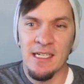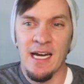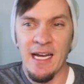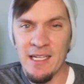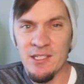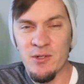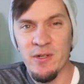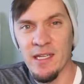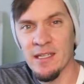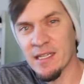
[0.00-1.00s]
I
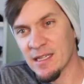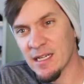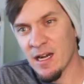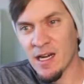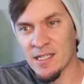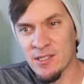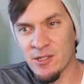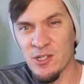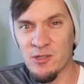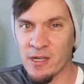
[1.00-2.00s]
enjoy that the costs
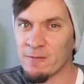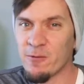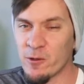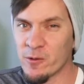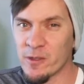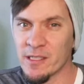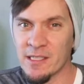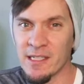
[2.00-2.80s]
are straightforward.